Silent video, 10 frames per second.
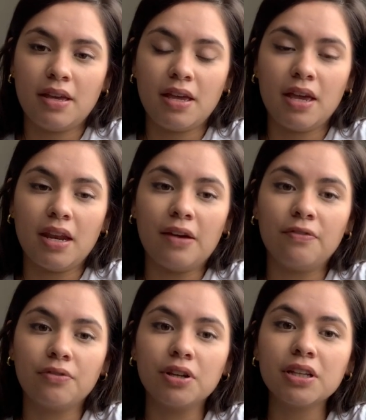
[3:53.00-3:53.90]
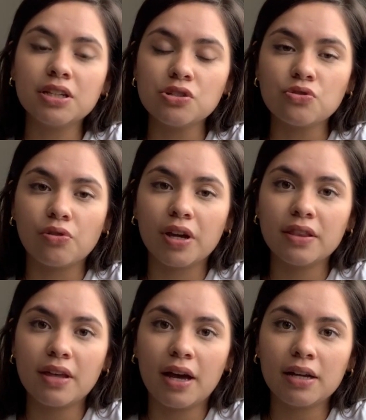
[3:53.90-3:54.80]
and I've really enjoyed
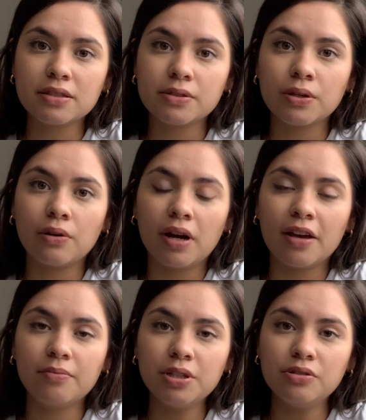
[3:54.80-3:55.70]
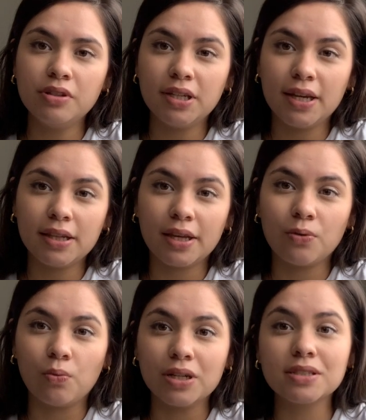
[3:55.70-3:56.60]
that. So I've been doing it like
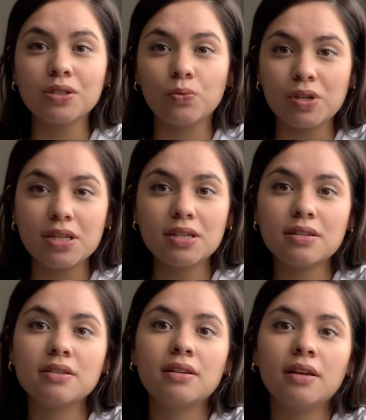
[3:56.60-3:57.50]
once a week,